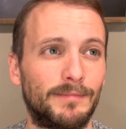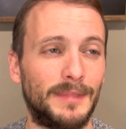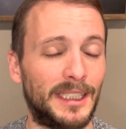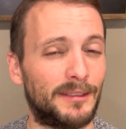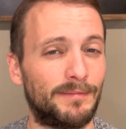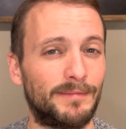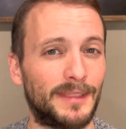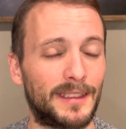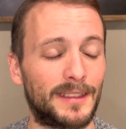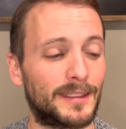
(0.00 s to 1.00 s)
Yeah,
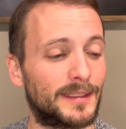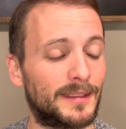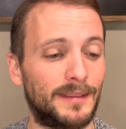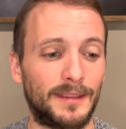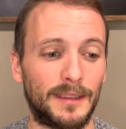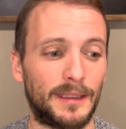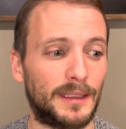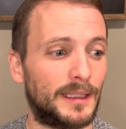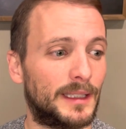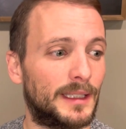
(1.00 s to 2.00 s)
that's
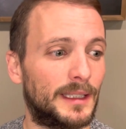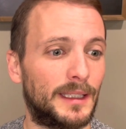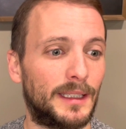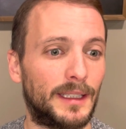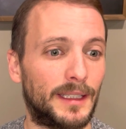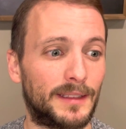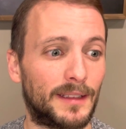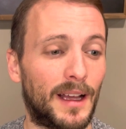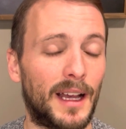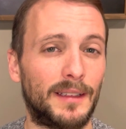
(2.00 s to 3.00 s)
a
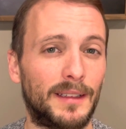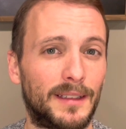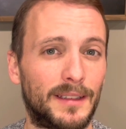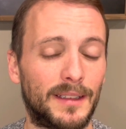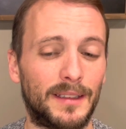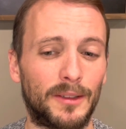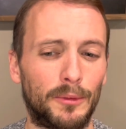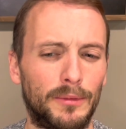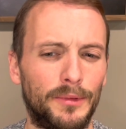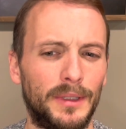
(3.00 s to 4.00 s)
lot. It's a
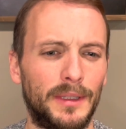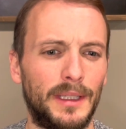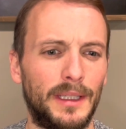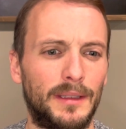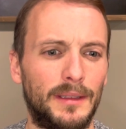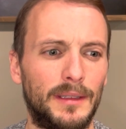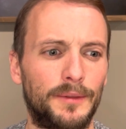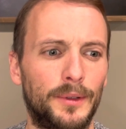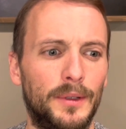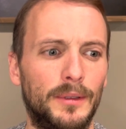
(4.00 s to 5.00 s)
really
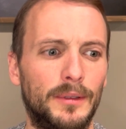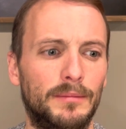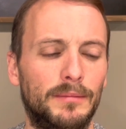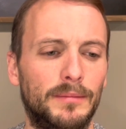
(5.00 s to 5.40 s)
difficult